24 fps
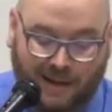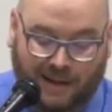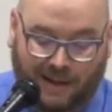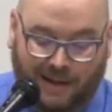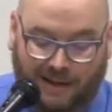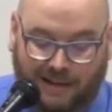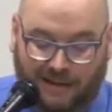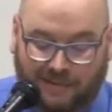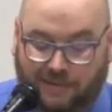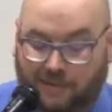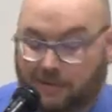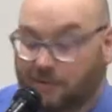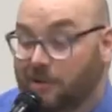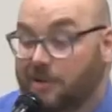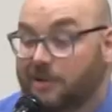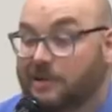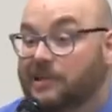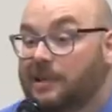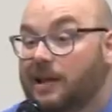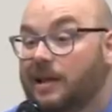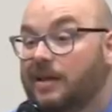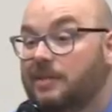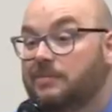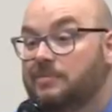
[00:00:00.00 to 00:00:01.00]
Uh, so they're all
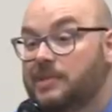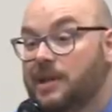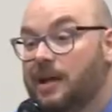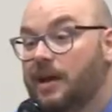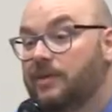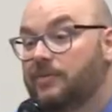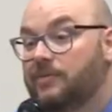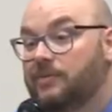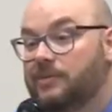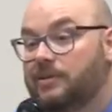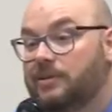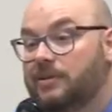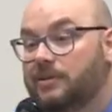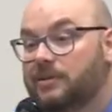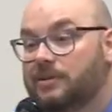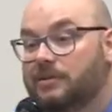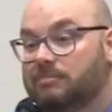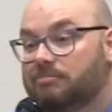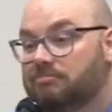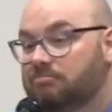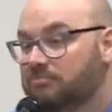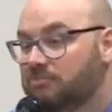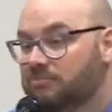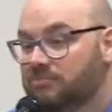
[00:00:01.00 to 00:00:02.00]
named after
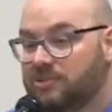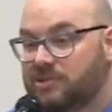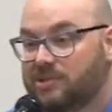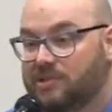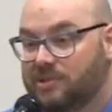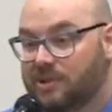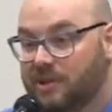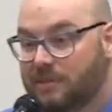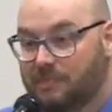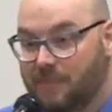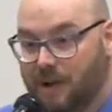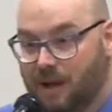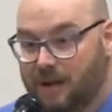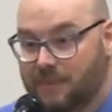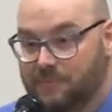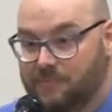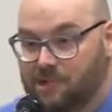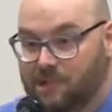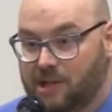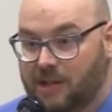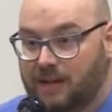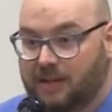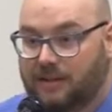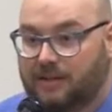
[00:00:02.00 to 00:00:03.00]
some
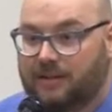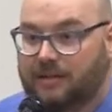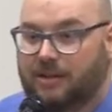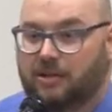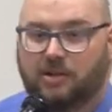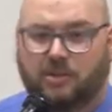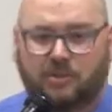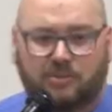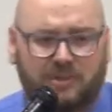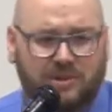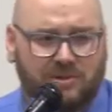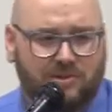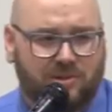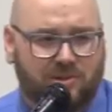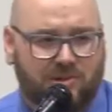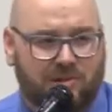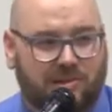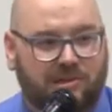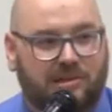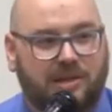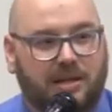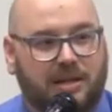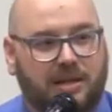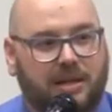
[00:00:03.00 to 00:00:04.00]
object that you would
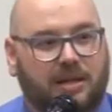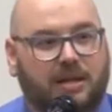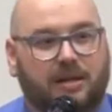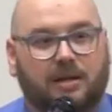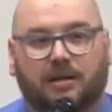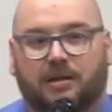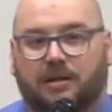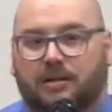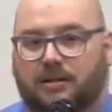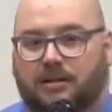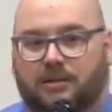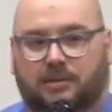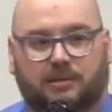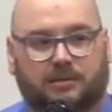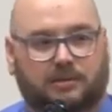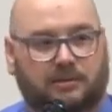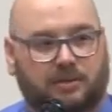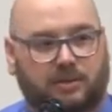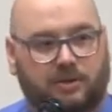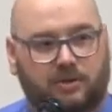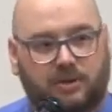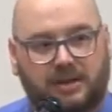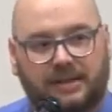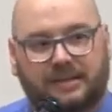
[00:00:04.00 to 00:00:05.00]
just see
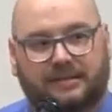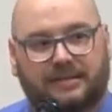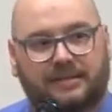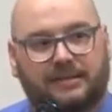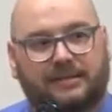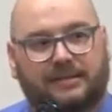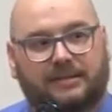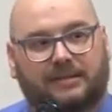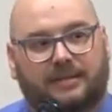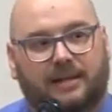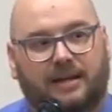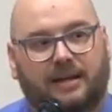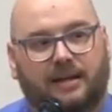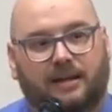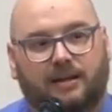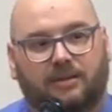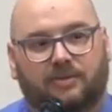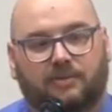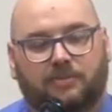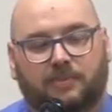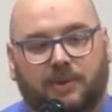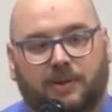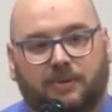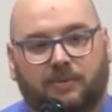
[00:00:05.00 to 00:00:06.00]
gracing the
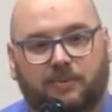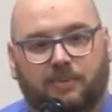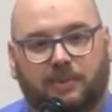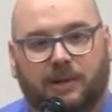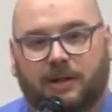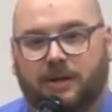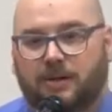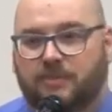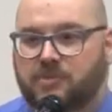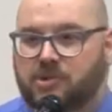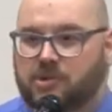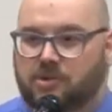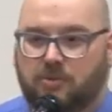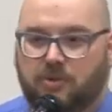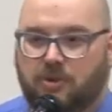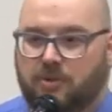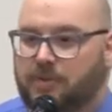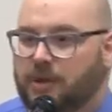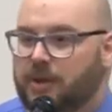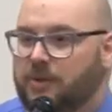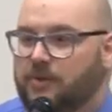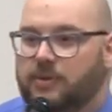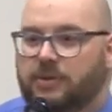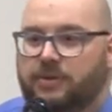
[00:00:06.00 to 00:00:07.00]
stage, but it would become so
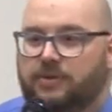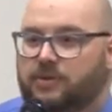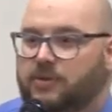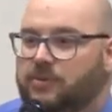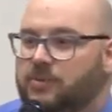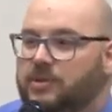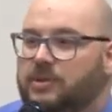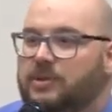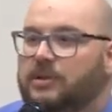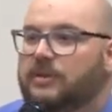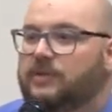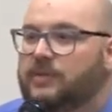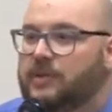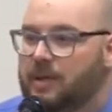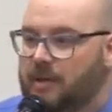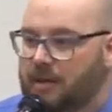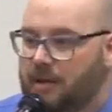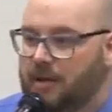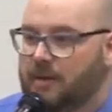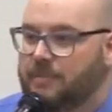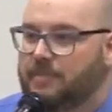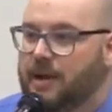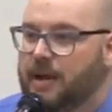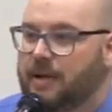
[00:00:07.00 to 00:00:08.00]
ubiquitous you wouldn't even
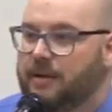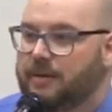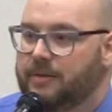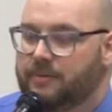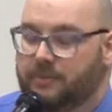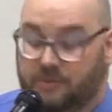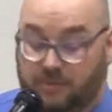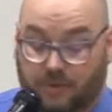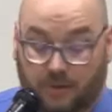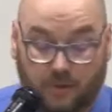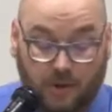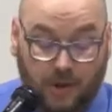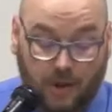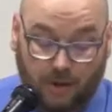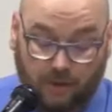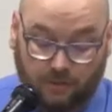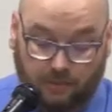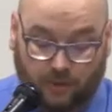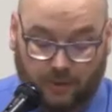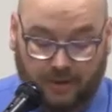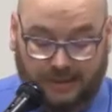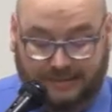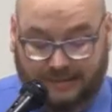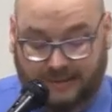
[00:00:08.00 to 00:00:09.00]
think about it. So,
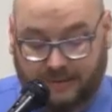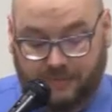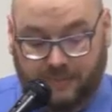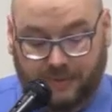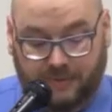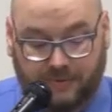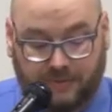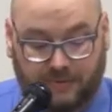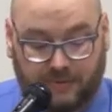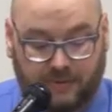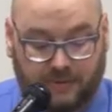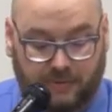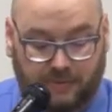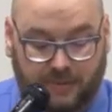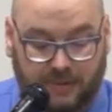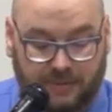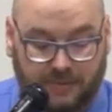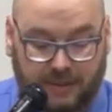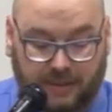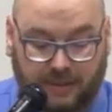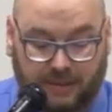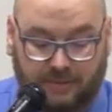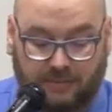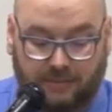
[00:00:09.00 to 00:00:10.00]
for example, the first one I'm
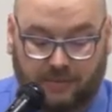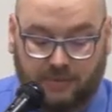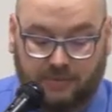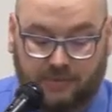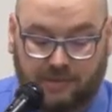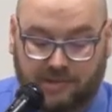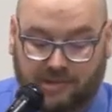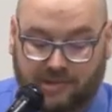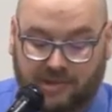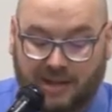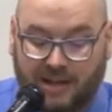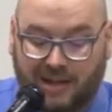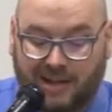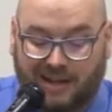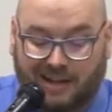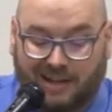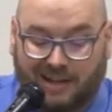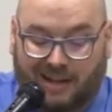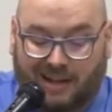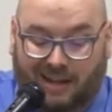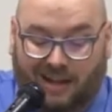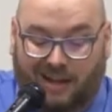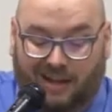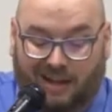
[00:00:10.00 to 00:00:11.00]
going to give you is
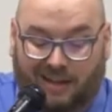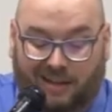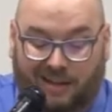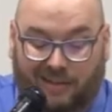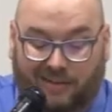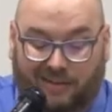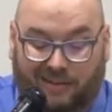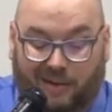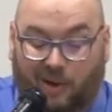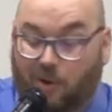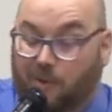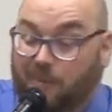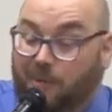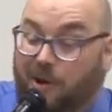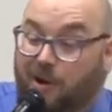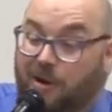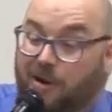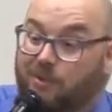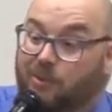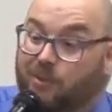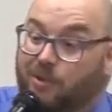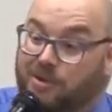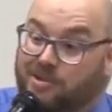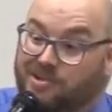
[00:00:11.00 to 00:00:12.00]
uh, the
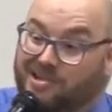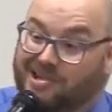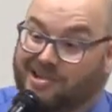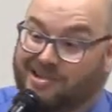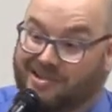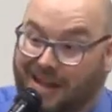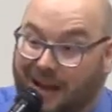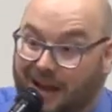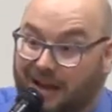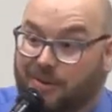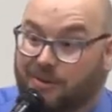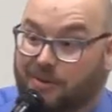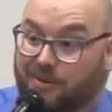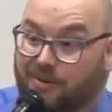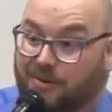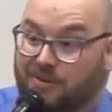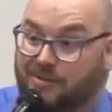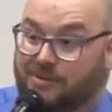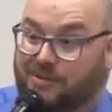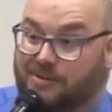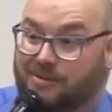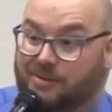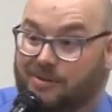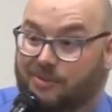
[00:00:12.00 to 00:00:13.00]
Homeric word
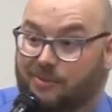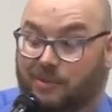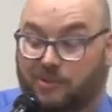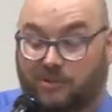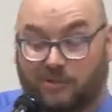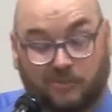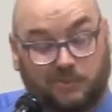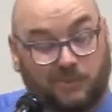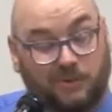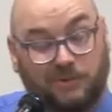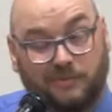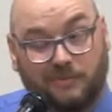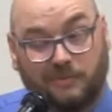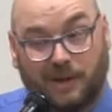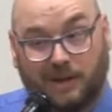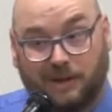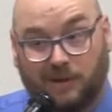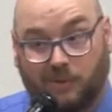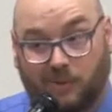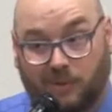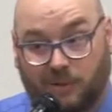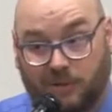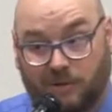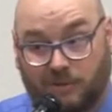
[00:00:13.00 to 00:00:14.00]
sakos, which is one of
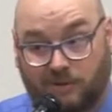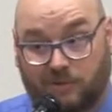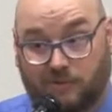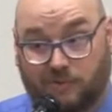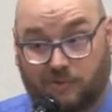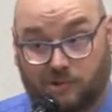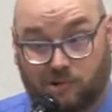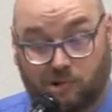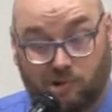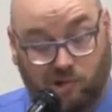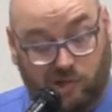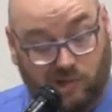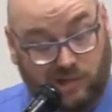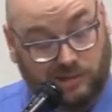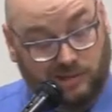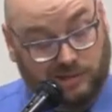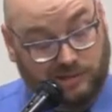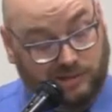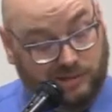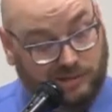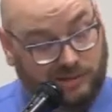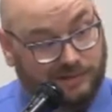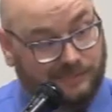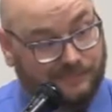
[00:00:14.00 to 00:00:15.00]
many words for
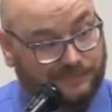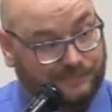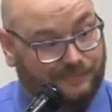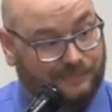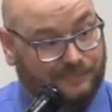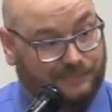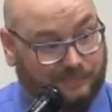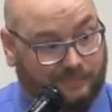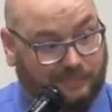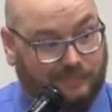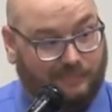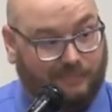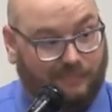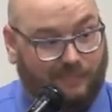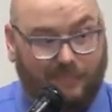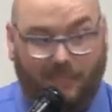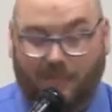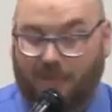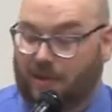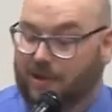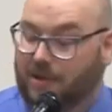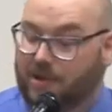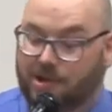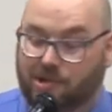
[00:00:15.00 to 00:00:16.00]
shield.
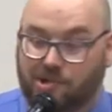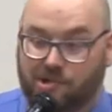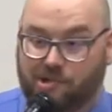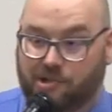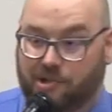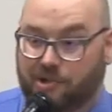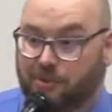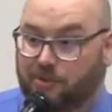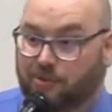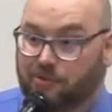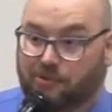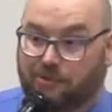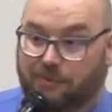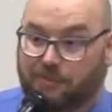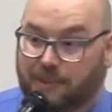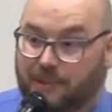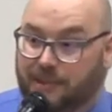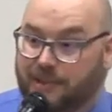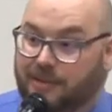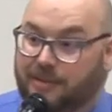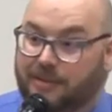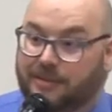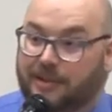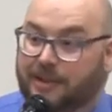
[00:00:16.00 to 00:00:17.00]
Shields would
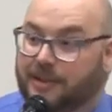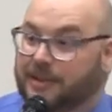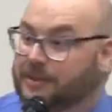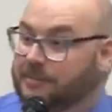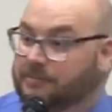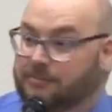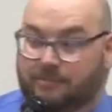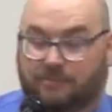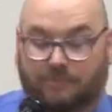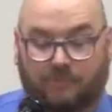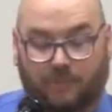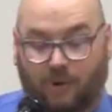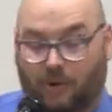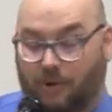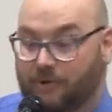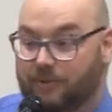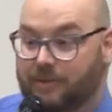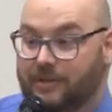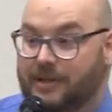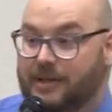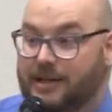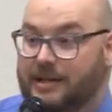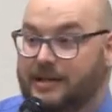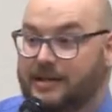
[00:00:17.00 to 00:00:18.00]
be all
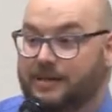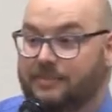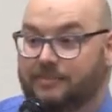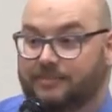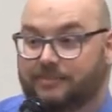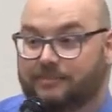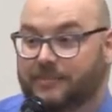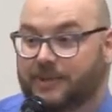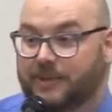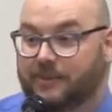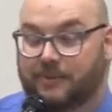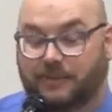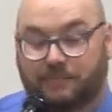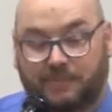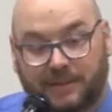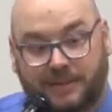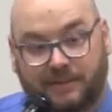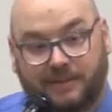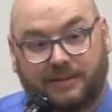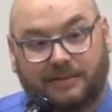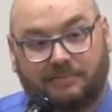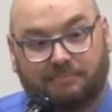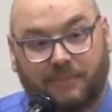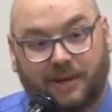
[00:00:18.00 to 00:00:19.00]
the time, they would
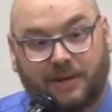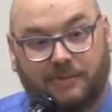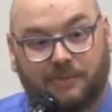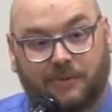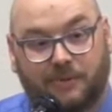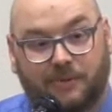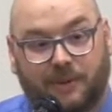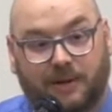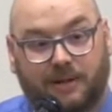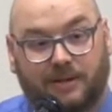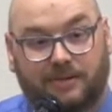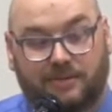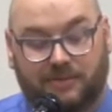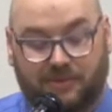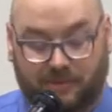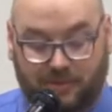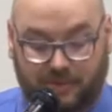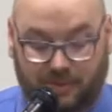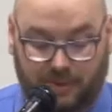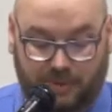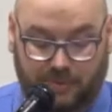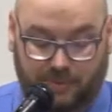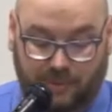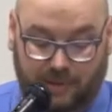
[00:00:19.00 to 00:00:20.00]
be everywhere.
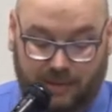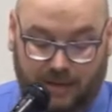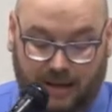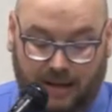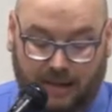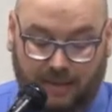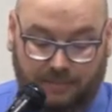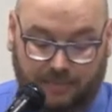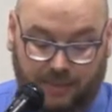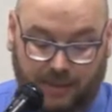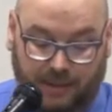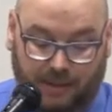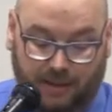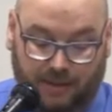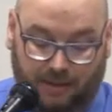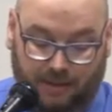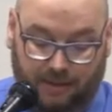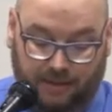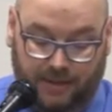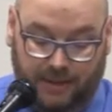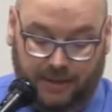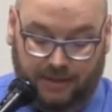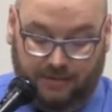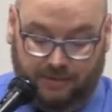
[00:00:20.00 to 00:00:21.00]
So, it would not be
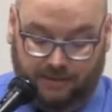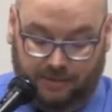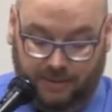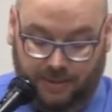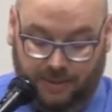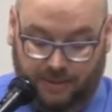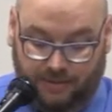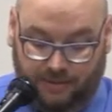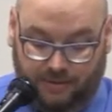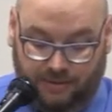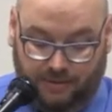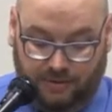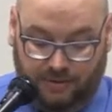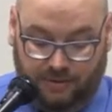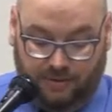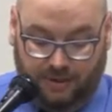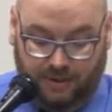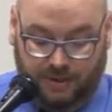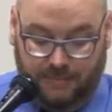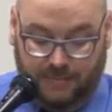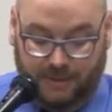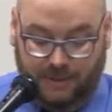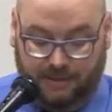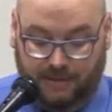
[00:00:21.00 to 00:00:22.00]
all that strange to
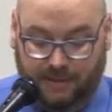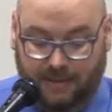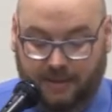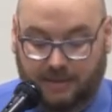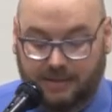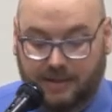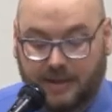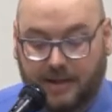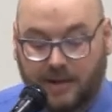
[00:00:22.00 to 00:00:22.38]
think about that.